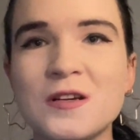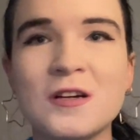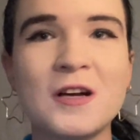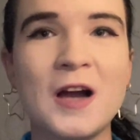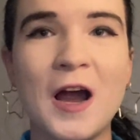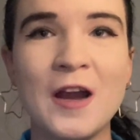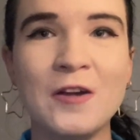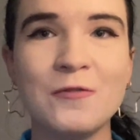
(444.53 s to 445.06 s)

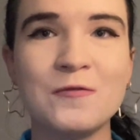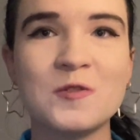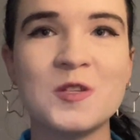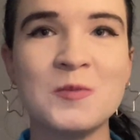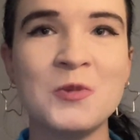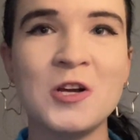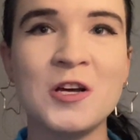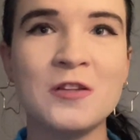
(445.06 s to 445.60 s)
kind of
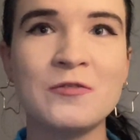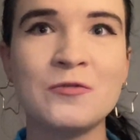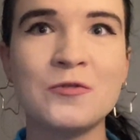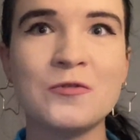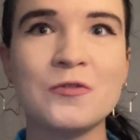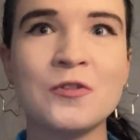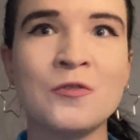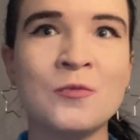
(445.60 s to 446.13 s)
similar
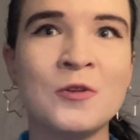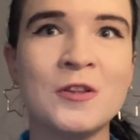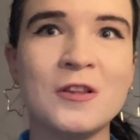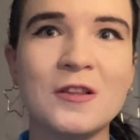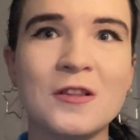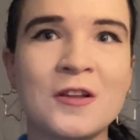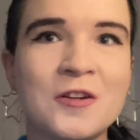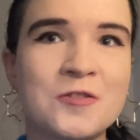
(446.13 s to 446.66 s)
to human
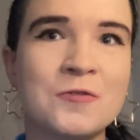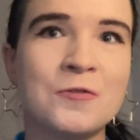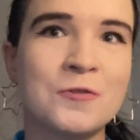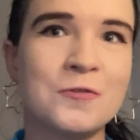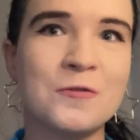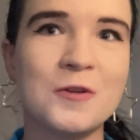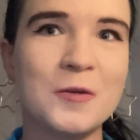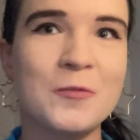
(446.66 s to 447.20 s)

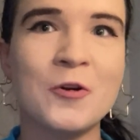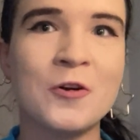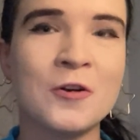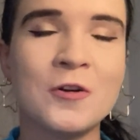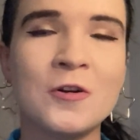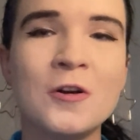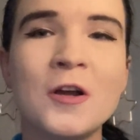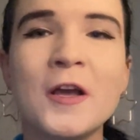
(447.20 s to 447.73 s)
natural lip
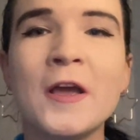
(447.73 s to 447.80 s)
color,